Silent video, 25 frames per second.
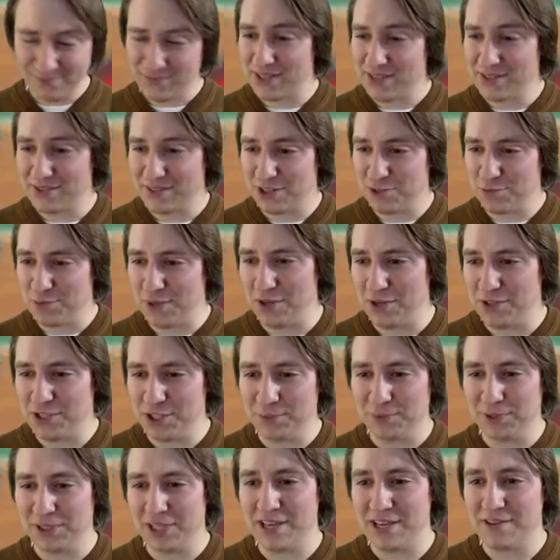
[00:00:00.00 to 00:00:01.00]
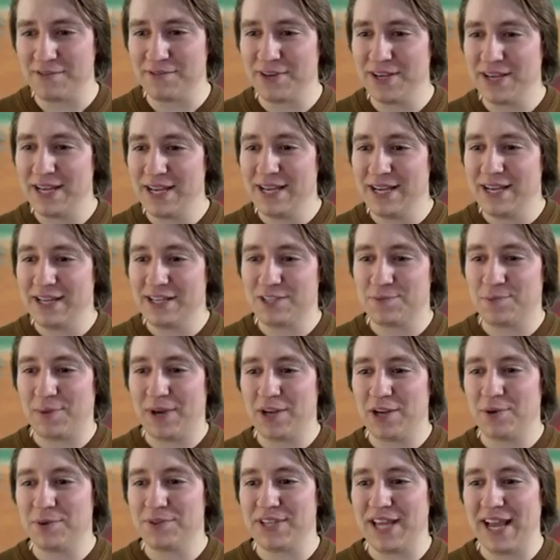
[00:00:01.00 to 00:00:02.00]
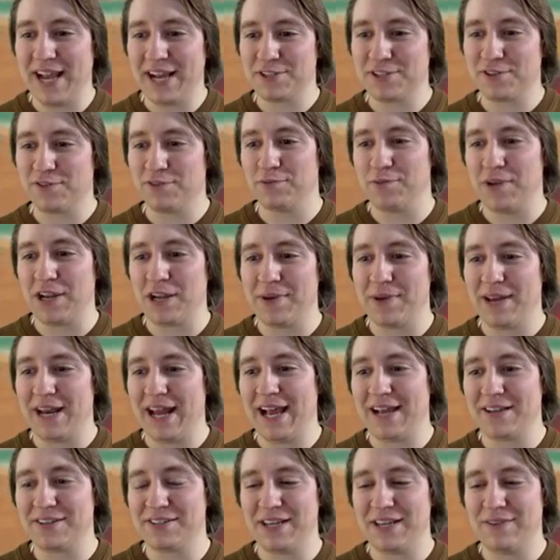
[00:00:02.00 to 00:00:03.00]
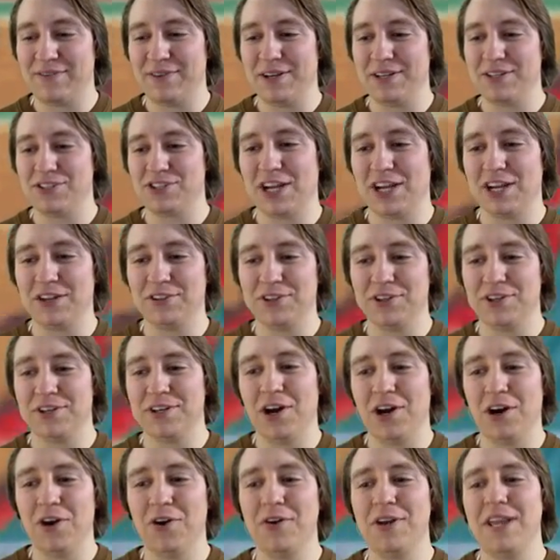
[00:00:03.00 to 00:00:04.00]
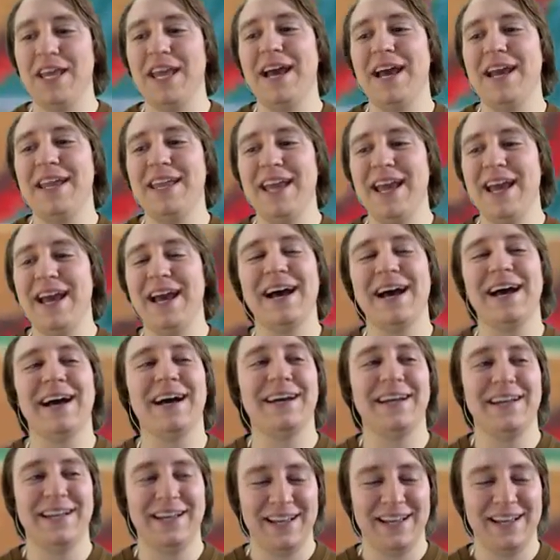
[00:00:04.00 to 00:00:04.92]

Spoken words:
Excuse me, I used to believe Spike was Axel from Mega Man X7 in his childhood. Oh, yeah, yeah.